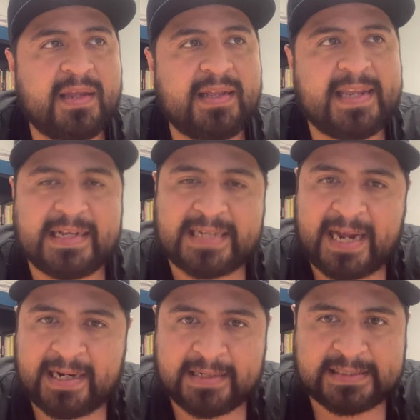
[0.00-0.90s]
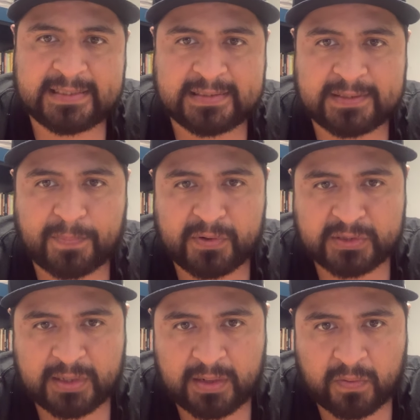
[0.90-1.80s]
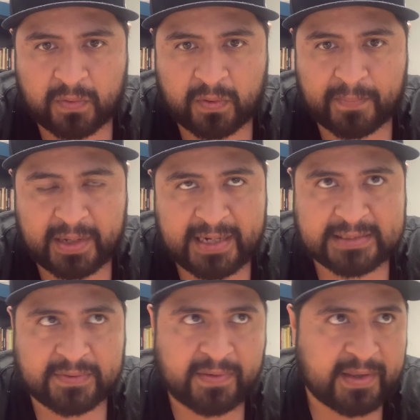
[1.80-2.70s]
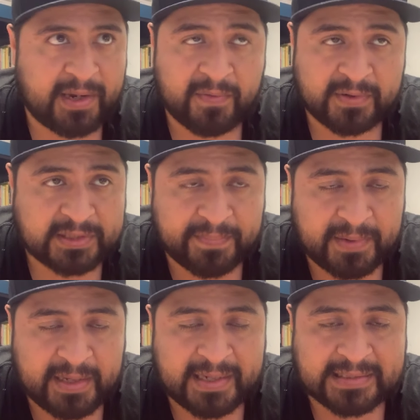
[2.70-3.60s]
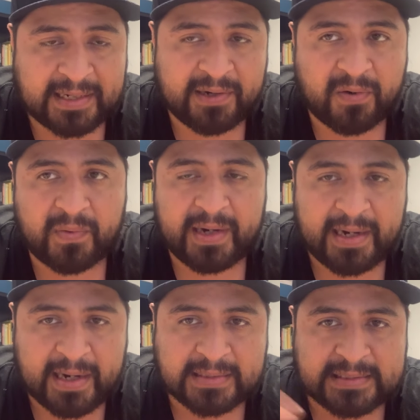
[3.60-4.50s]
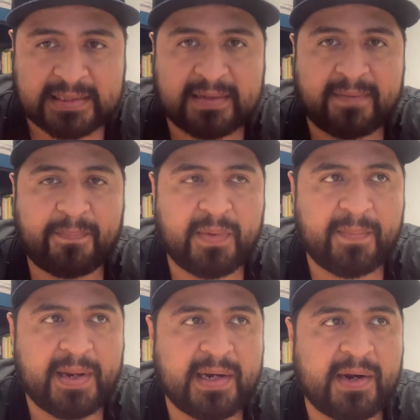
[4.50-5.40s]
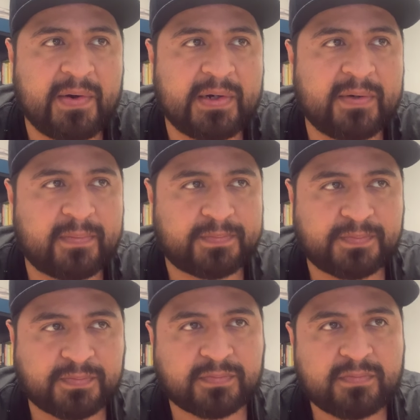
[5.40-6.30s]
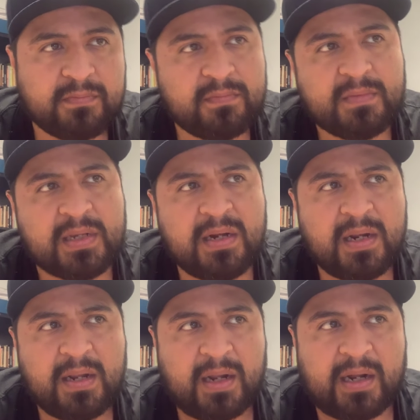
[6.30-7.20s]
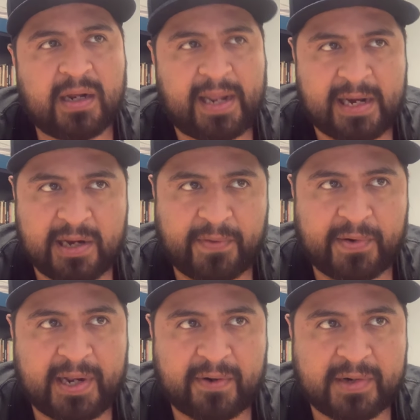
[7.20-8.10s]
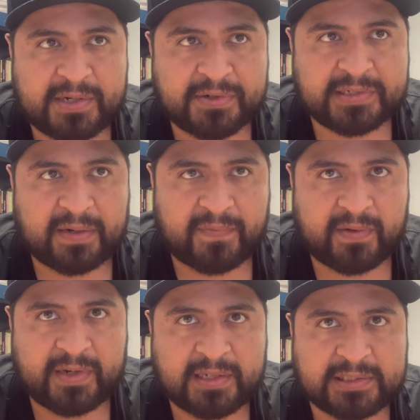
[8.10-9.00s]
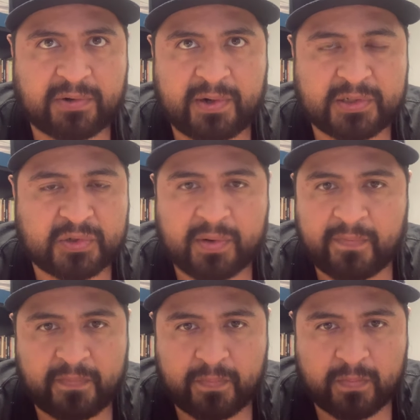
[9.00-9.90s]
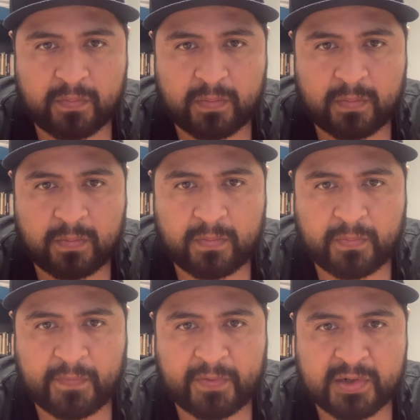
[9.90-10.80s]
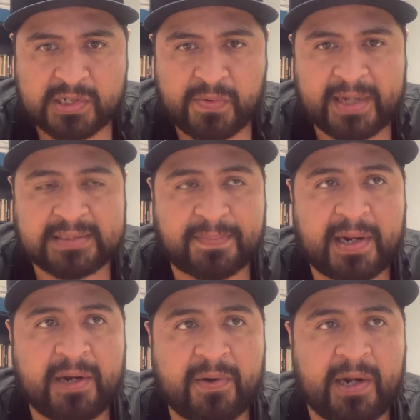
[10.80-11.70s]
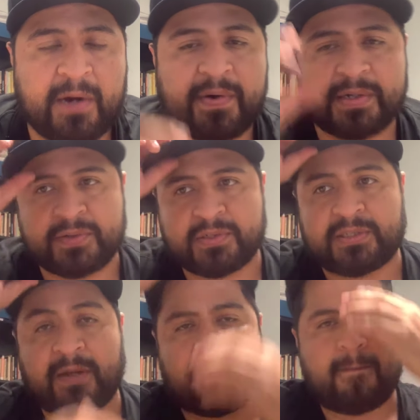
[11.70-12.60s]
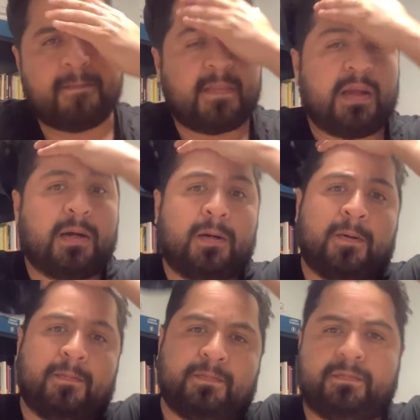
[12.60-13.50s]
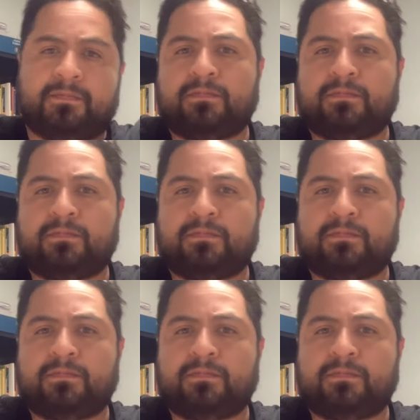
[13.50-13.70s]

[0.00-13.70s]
The antagonist is a person or a place or thing or something that's going to go against the main character. Any other characters involved in a story are sort of referred to as minor characters. Um,